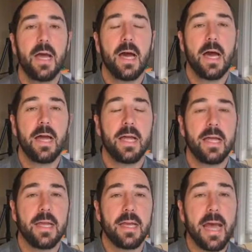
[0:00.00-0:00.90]

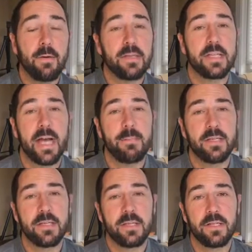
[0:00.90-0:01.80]
Now it's time
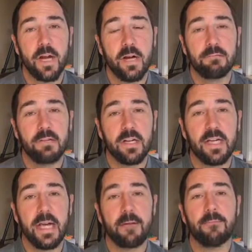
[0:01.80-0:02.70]
to start
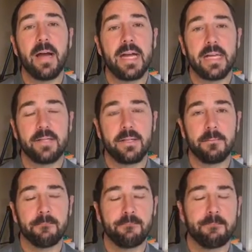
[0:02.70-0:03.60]
looking at
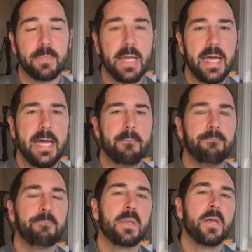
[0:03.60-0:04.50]
financing.
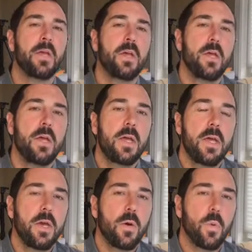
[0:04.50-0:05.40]
And
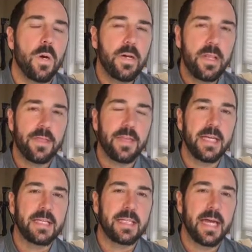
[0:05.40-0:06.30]
one of the
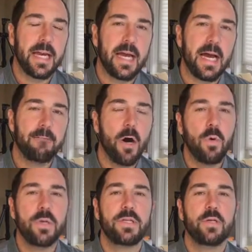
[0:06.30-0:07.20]
things that I've
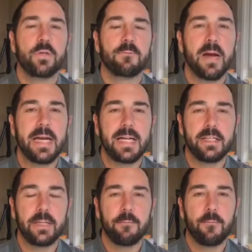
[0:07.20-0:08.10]
always used
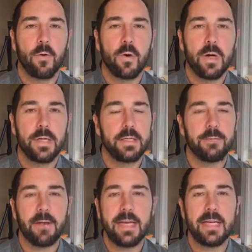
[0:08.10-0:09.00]
financing for is
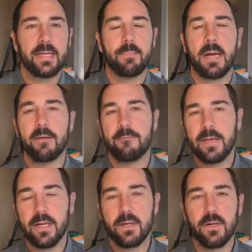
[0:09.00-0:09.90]
if I needed to buy a
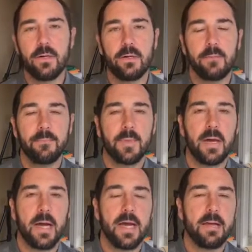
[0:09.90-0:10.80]
vehicle,
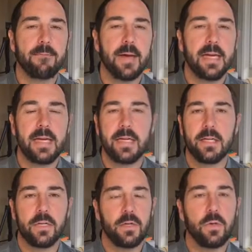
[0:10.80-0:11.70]
if I
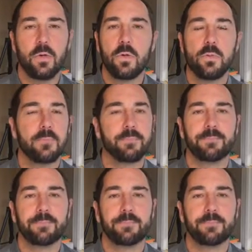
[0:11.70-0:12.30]
needed to do